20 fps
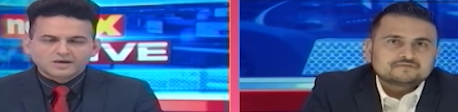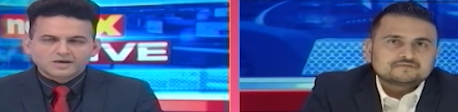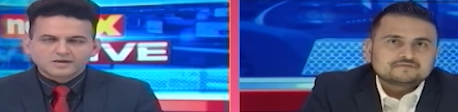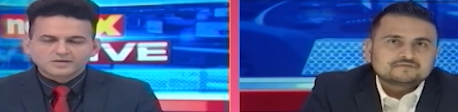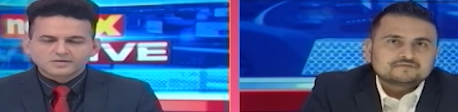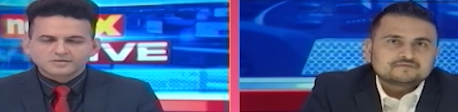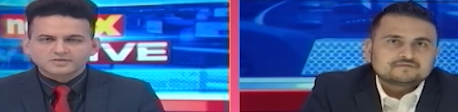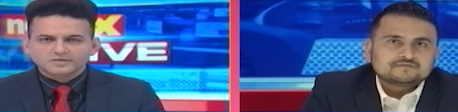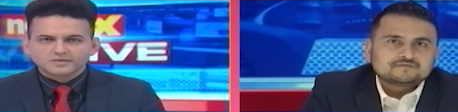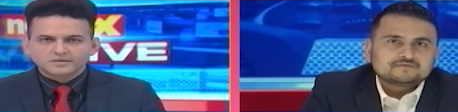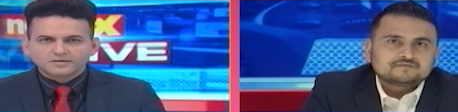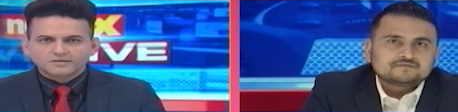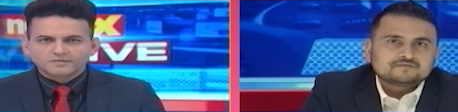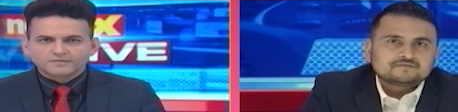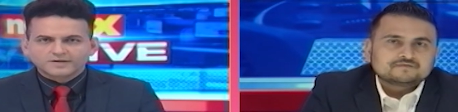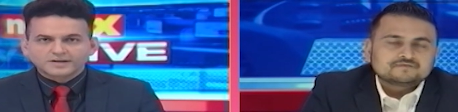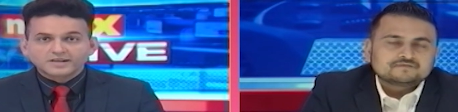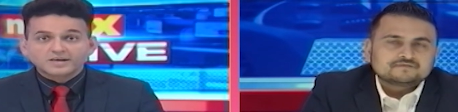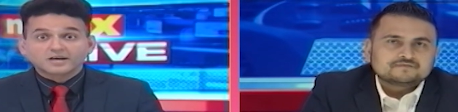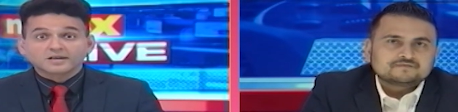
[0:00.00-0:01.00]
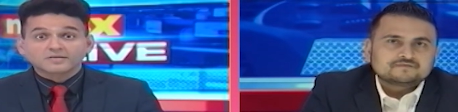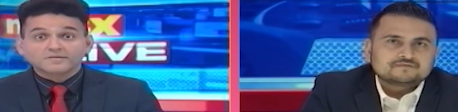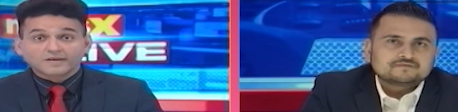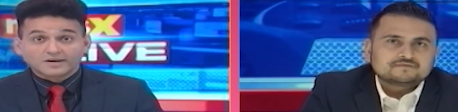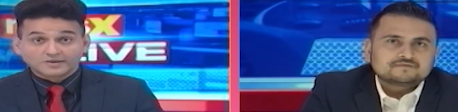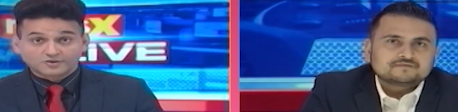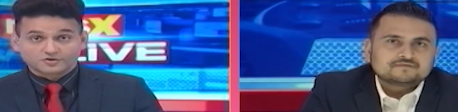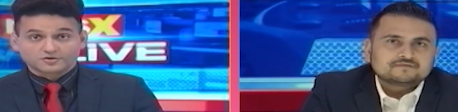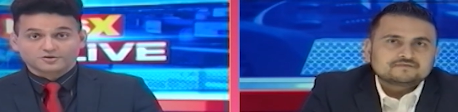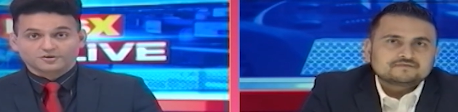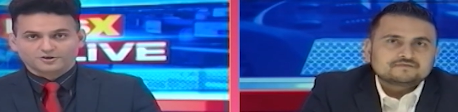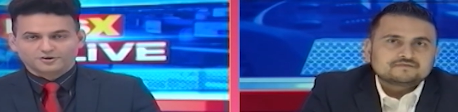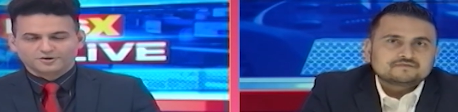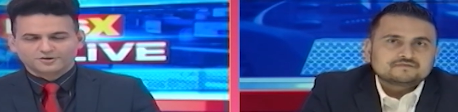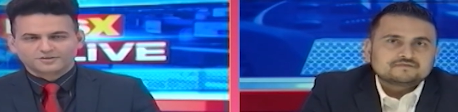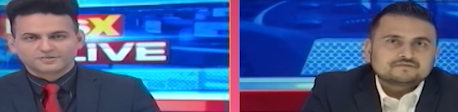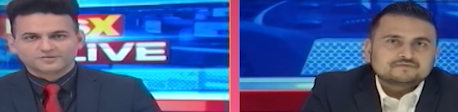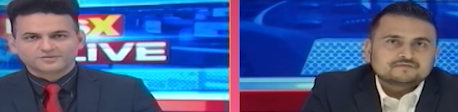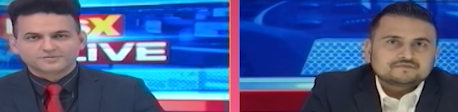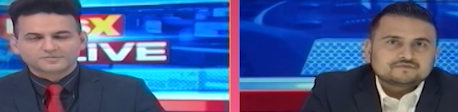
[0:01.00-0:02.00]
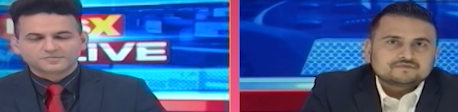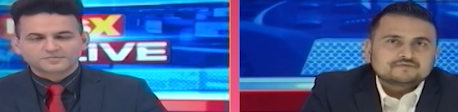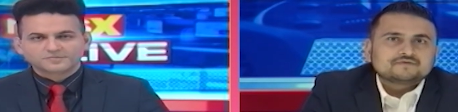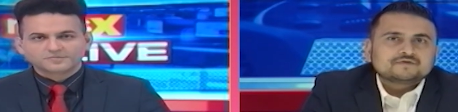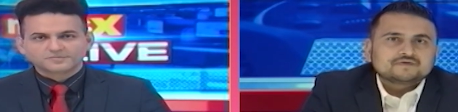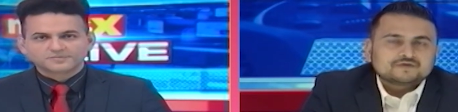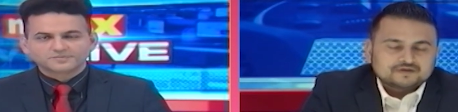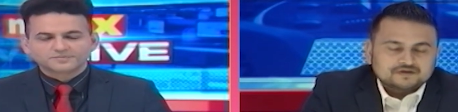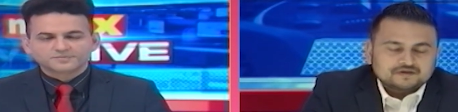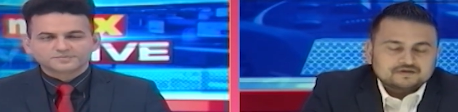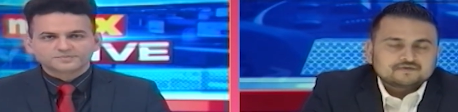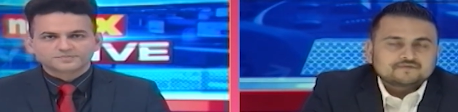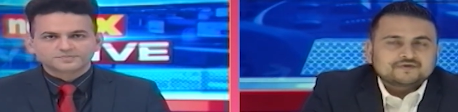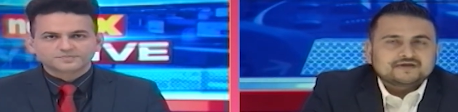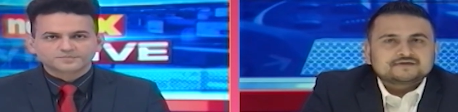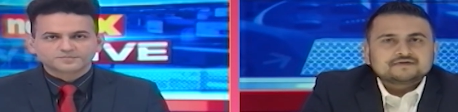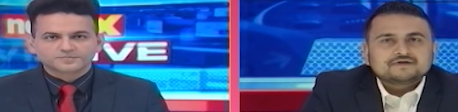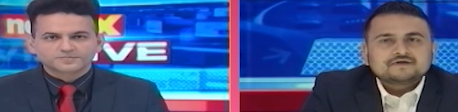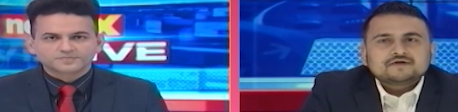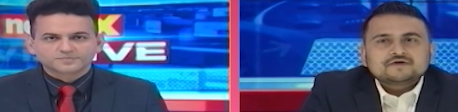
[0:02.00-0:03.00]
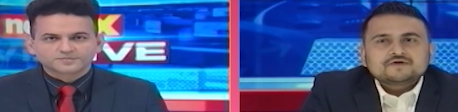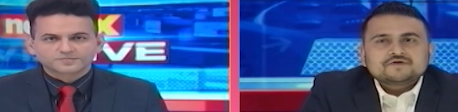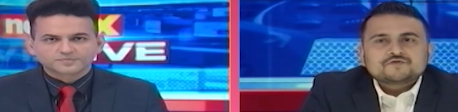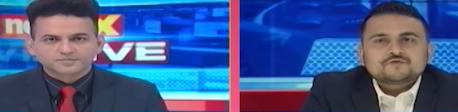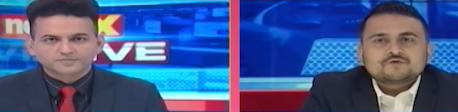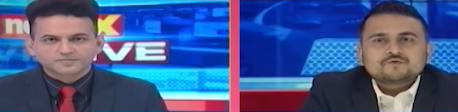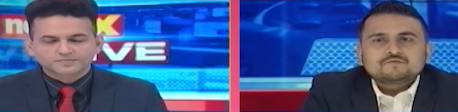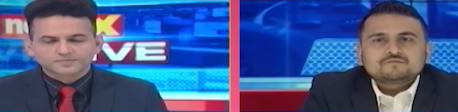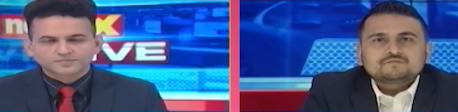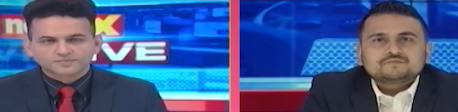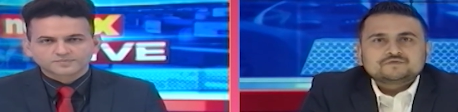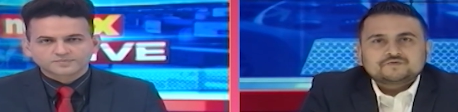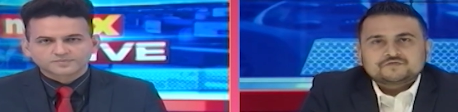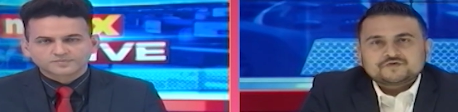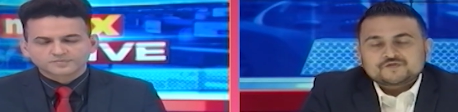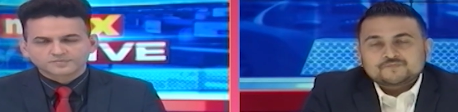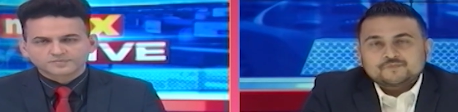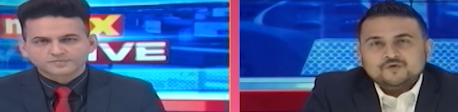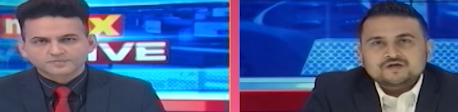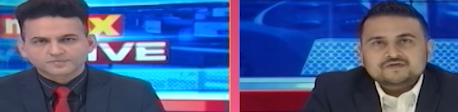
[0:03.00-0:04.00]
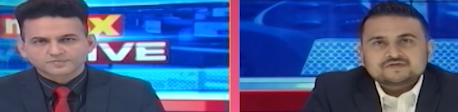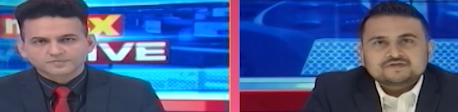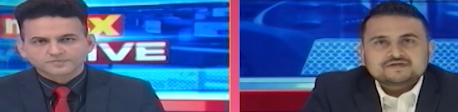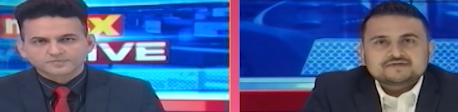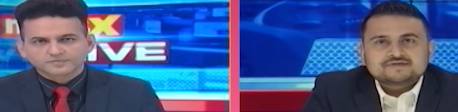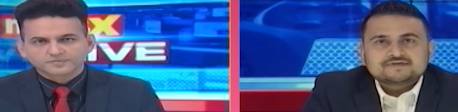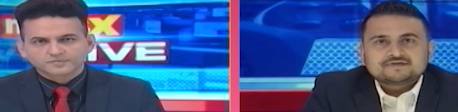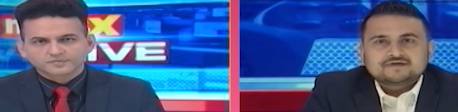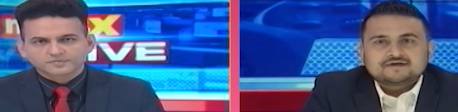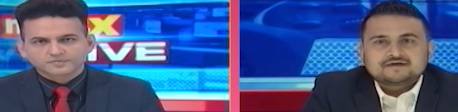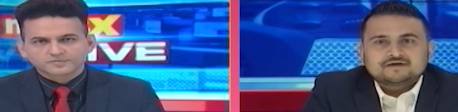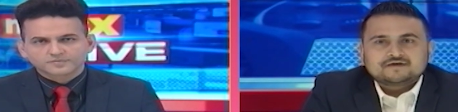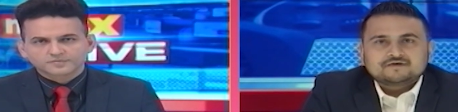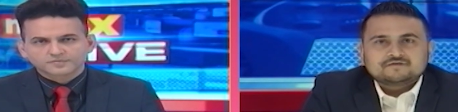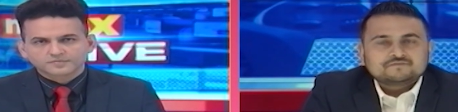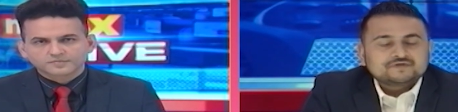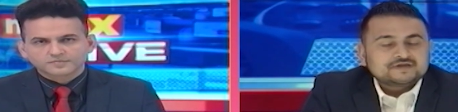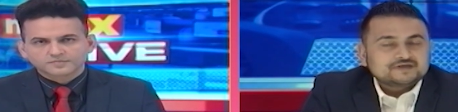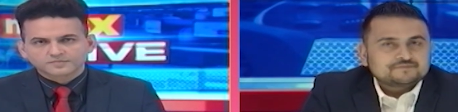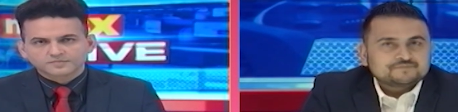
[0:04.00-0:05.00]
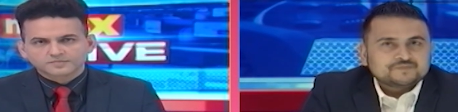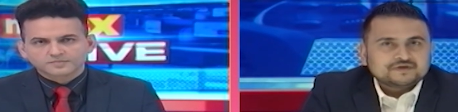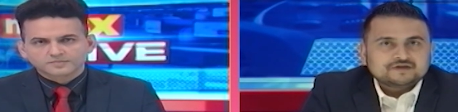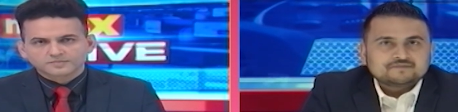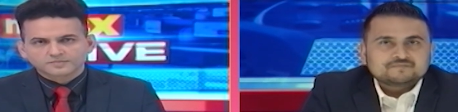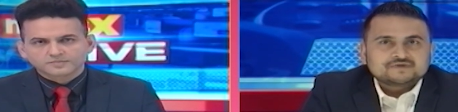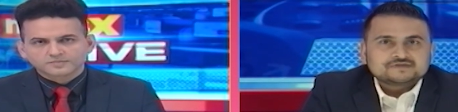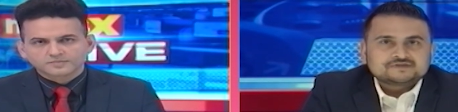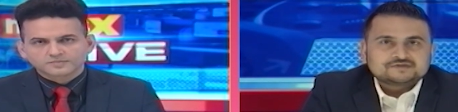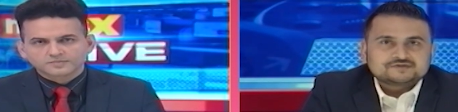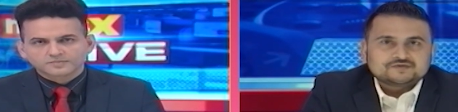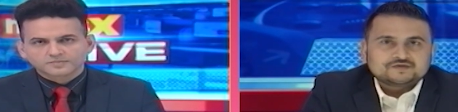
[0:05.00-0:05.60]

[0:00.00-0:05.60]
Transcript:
Speaker 1: is very conventional?
Speaker 2: Correct. So the response is, Vineet, pretty much